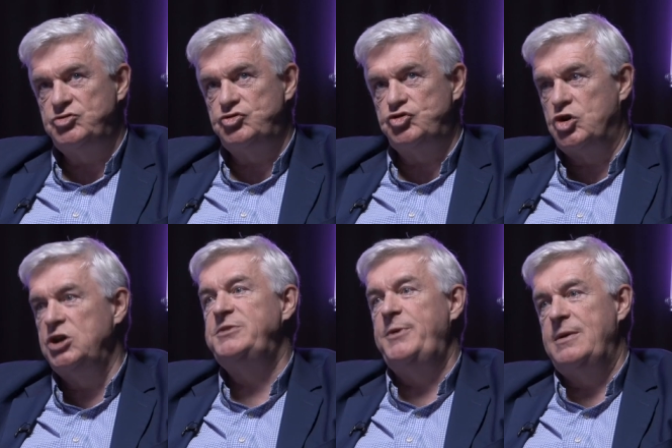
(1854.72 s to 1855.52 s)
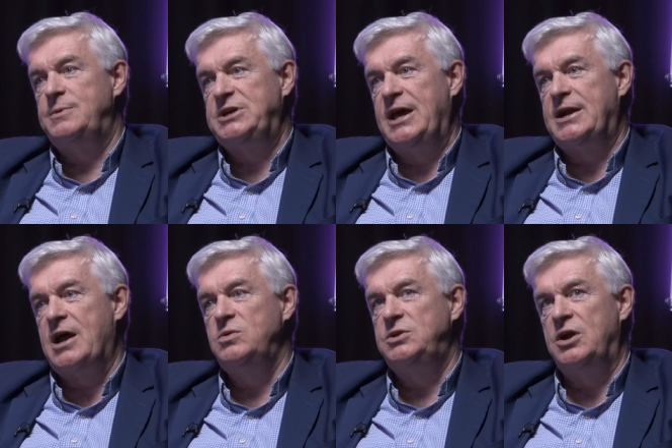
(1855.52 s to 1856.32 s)
trying to be able to get it
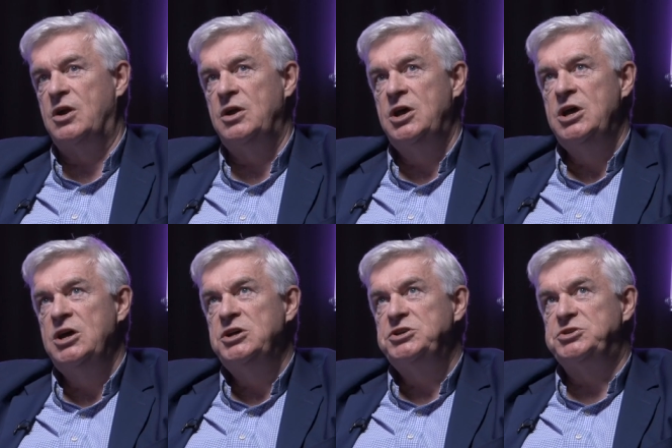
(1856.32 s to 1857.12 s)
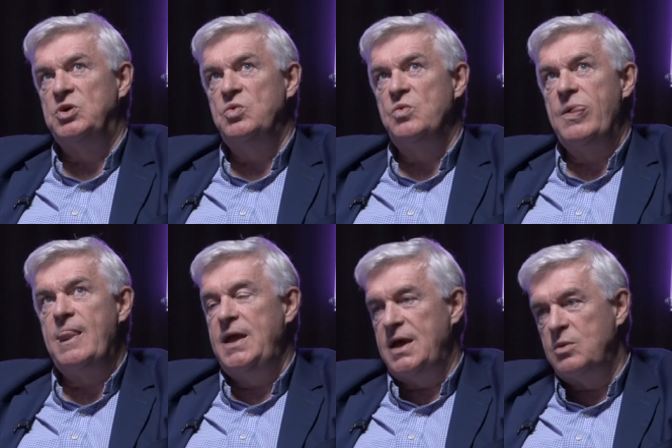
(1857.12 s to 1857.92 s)
out there. So
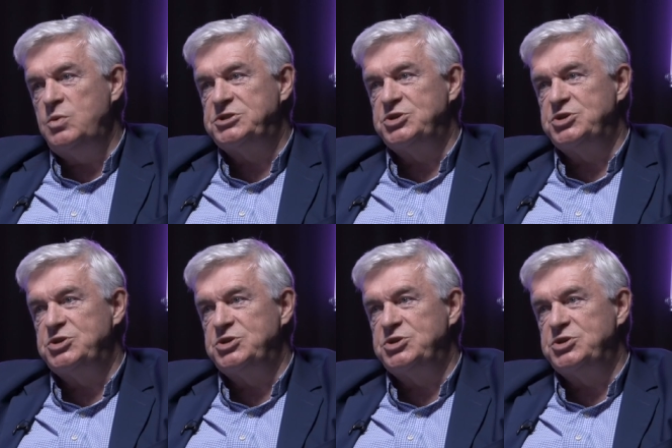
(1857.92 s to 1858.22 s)
yeah, it was